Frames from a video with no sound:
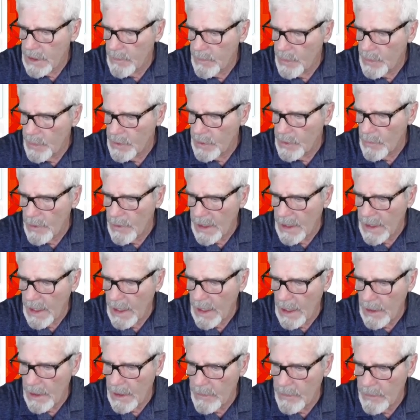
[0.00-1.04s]
going to put the word
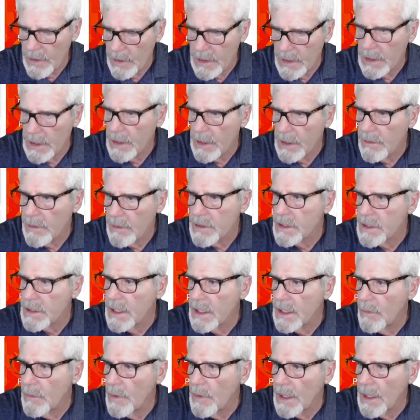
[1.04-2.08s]
calories in there and
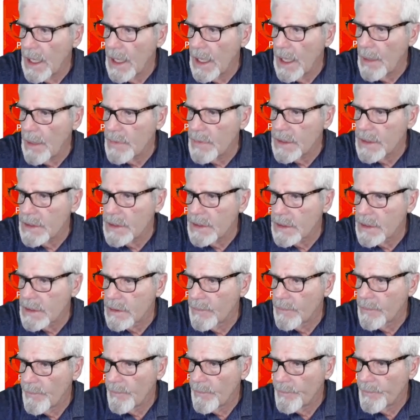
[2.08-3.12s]
see what
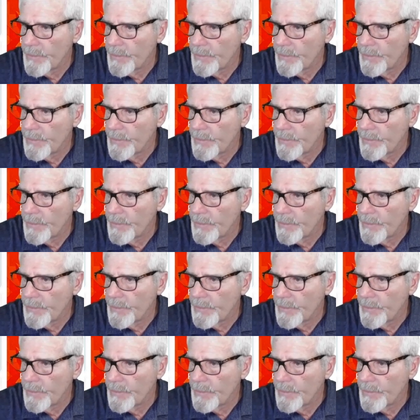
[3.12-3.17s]
happens.